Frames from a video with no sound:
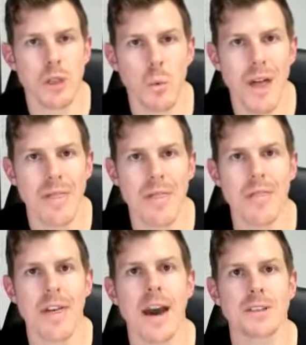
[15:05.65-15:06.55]

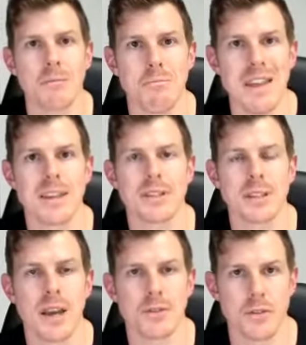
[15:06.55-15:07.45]
1,000 minutes
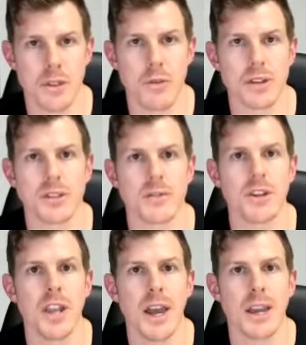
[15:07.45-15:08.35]
left for the rest of the
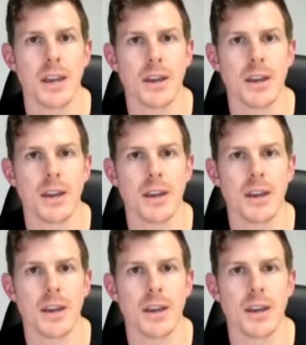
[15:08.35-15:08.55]
day.